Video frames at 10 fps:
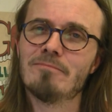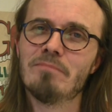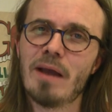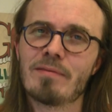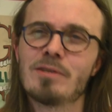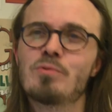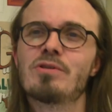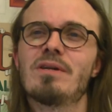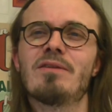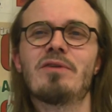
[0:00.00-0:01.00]
yeah, this was
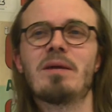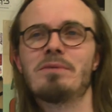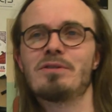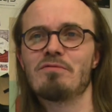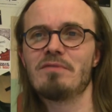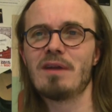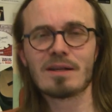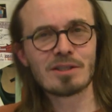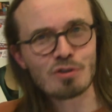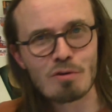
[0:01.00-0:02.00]
another episode of
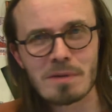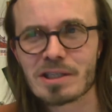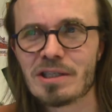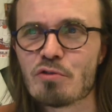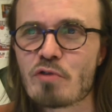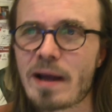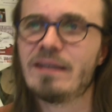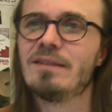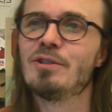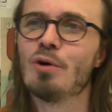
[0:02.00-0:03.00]
not so much
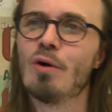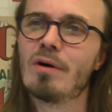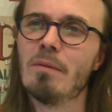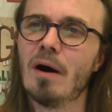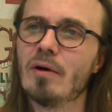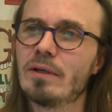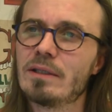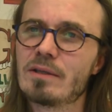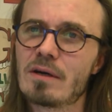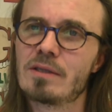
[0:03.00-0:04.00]
direct talk about
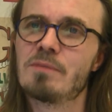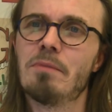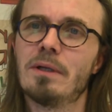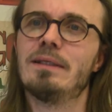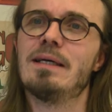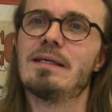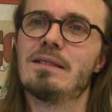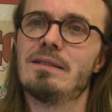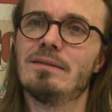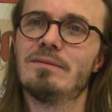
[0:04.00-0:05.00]
guitars, but as
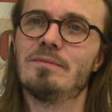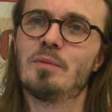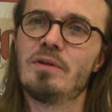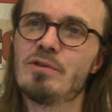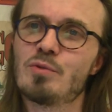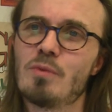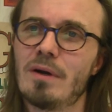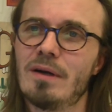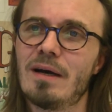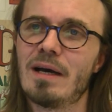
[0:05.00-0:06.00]
the previous
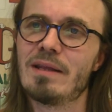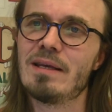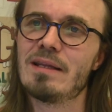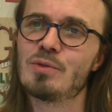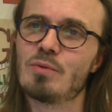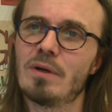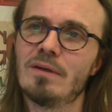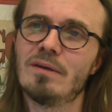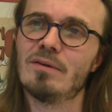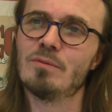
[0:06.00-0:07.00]
one, I think this one
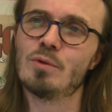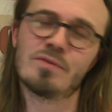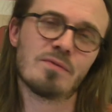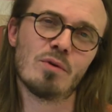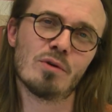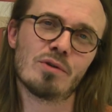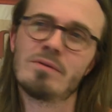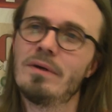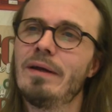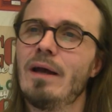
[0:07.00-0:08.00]
was, of course,
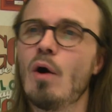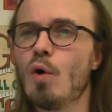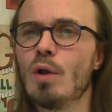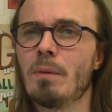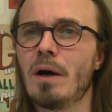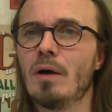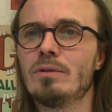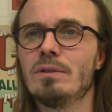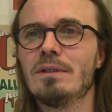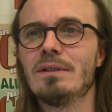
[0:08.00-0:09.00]
all
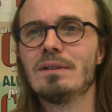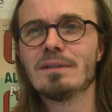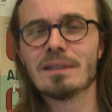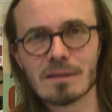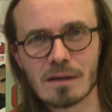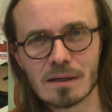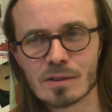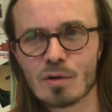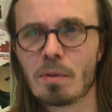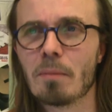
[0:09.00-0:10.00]
about guitars,
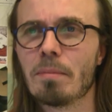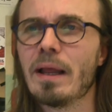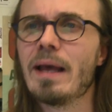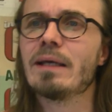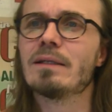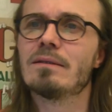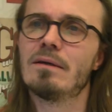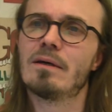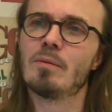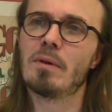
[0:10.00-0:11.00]
all about playing
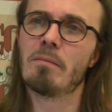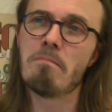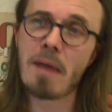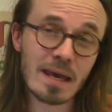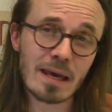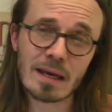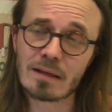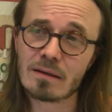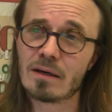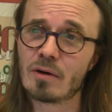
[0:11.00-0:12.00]
guitar, about making
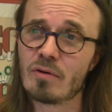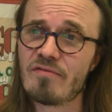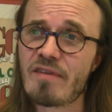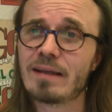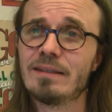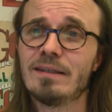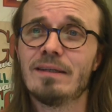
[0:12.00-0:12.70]
guitar. Or in fact,